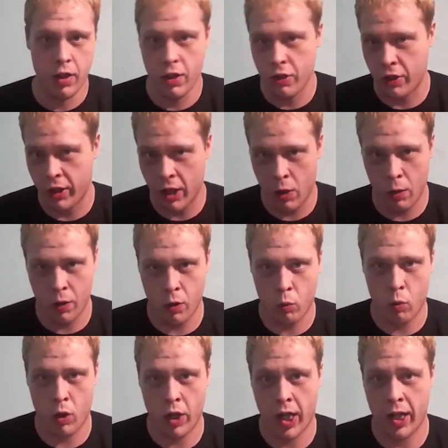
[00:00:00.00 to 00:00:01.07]
She going to
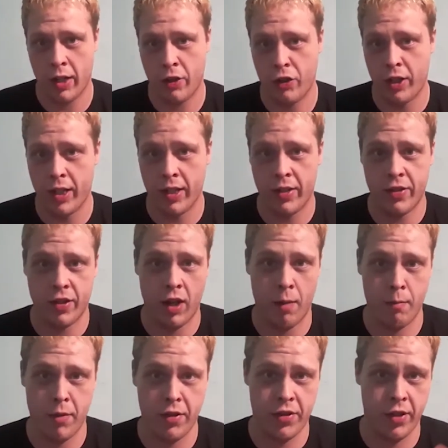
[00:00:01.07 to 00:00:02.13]
work and she did
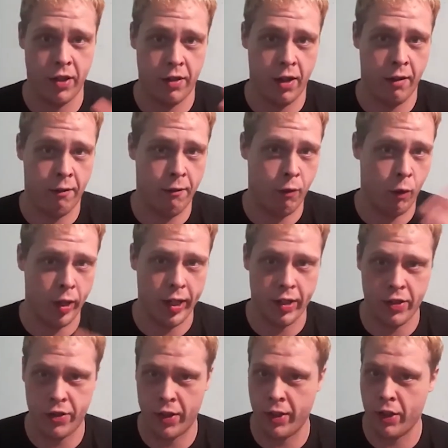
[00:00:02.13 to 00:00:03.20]
something. This is a
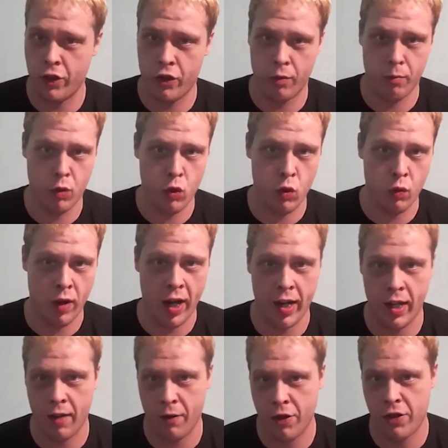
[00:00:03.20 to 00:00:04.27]
freak signature move. I
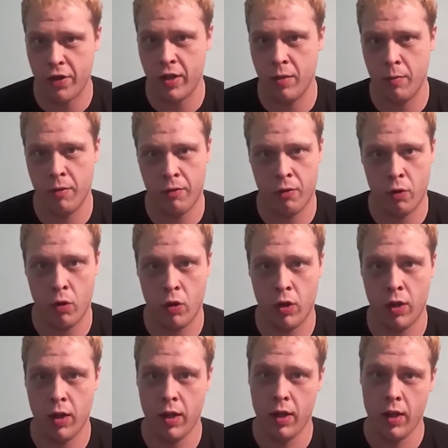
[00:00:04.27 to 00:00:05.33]
ain't never seen it before.